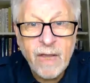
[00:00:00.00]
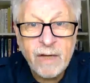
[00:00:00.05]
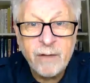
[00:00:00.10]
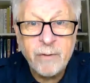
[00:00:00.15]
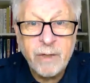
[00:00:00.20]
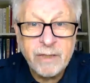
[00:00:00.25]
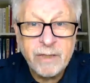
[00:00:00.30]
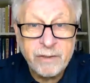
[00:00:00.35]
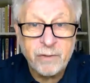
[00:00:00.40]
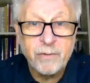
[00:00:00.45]

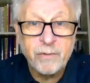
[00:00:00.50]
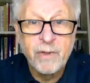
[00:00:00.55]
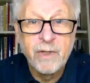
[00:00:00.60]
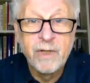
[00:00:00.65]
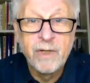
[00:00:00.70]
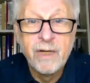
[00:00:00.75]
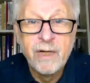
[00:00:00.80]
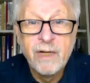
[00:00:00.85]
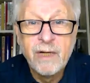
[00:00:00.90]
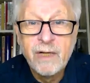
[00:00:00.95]
anyway, so
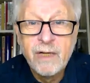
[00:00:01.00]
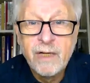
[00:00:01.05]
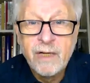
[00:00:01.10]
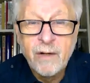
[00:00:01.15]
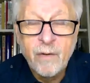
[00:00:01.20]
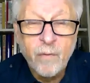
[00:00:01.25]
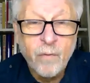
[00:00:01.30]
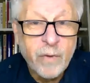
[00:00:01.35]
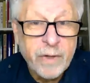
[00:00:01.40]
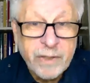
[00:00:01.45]

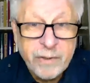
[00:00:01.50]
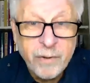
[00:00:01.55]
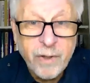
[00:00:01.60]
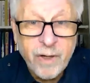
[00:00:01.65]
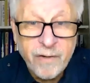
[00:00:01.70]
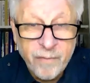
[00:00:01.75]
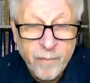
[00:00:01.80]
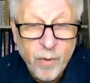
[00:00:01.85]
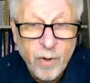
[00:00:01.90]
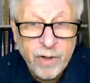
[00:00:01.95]
we do
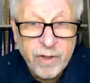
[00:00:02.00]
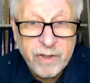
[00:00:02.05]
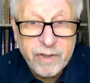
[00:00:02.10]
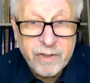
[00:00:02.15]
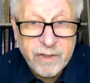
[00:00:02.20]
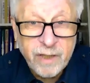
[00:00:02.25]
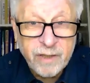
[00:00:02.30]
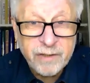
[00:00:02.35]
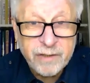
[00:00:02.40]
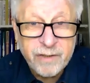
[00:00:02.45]
have more
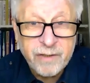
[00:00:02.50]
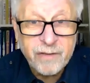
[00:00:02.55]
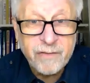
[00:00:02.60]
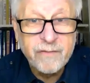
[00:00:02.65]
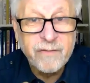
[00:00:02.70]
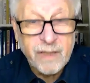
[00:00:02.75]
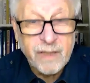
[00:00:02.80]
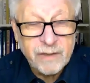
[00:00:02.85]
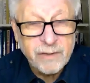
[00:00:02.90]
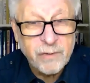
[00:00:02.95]
detection.
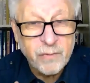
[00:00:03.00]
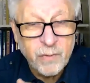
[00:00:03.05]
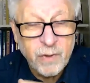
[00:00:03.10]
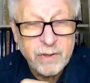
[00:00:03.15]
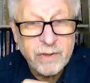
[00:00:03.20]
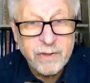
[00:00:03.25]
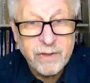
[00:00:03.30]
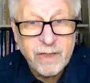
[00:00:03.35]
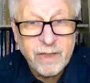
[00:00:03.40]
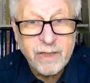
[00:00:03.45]
That's
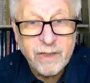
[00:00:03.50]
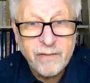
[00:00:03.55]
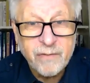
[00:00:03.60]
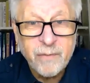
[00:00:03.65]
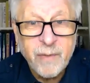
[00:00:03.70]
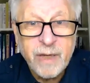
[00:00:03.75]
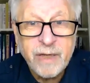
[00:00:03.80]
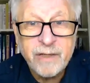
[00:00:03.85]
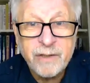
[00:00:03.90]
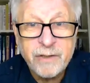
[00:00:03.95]
what they have
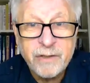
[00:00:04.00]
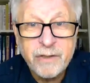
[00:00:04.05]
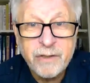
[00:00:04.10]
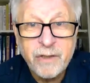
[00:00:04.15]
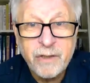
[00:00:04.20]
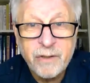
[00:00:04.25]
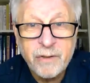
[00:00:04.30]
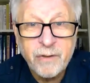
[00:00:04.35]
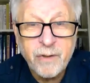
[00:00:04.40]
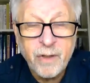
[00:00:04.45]
managed to